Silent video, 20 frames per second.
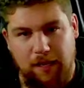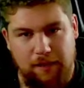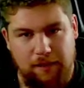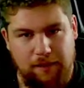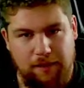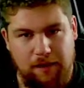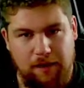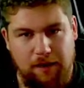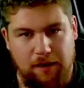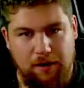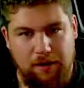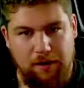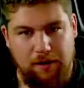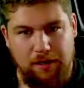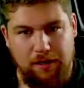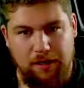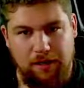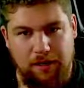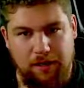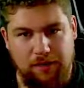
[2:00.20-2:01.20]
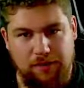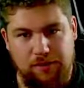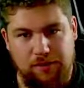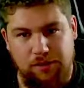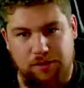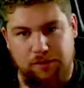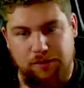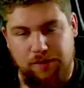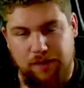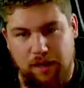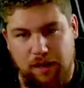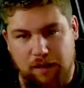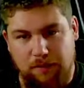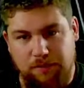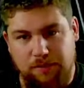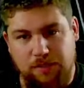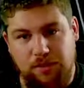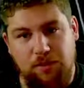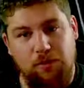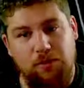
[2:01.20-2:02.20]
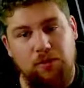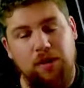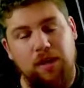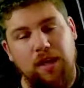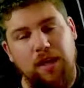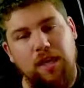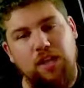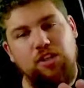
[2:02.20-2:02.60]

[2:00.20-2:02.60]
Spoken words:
there, it's loaded up. So it